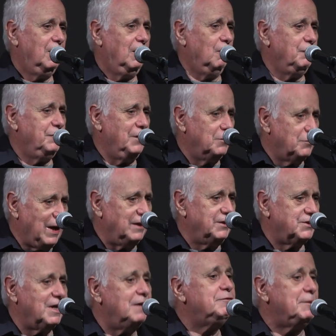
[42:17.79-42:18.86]
of their
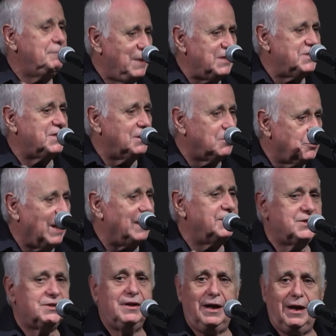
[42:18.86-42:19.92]
rights, every basic
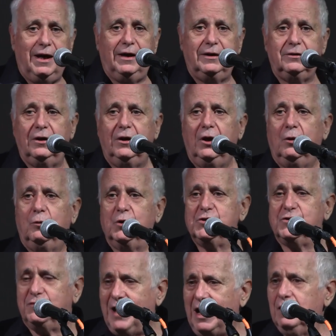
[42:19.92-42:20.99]
rights they had
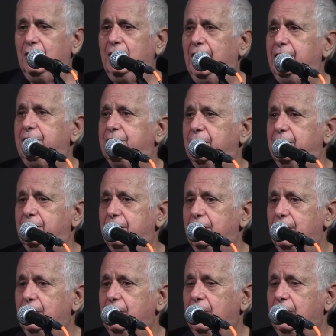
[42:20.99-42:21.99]
was violated